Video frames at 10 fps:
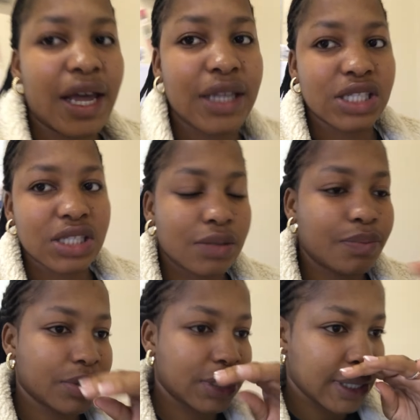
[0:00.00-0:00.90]
I just
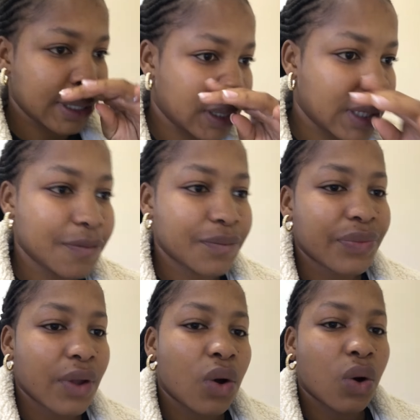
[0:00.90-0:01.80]
put in
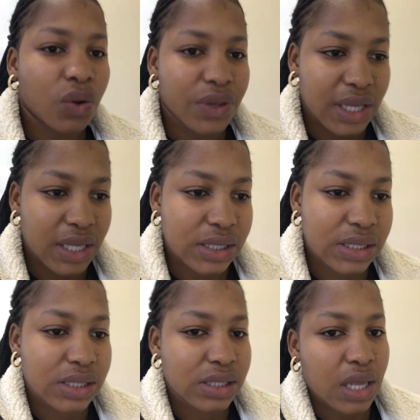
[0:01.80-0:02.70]
all the
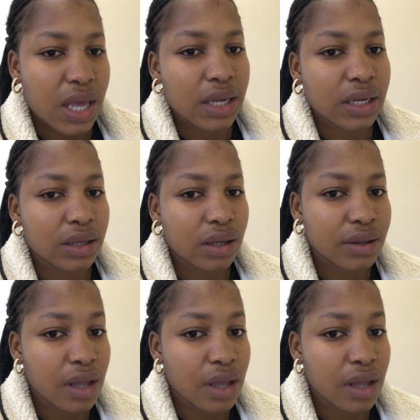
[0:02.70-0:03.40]
kids and